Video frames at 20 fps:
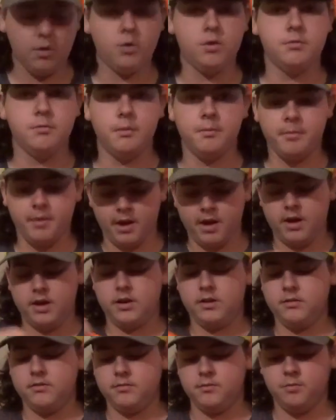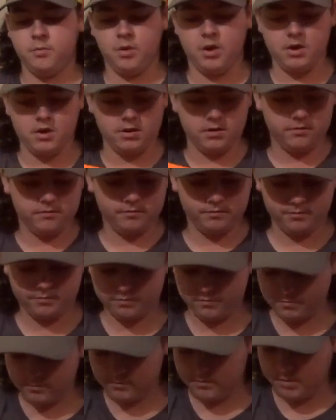it in my bag and wear it.
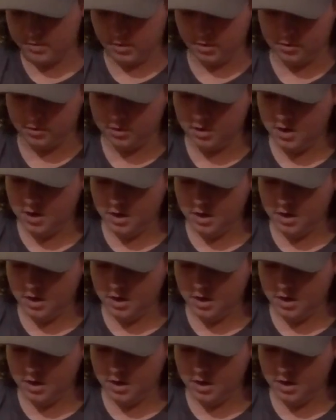So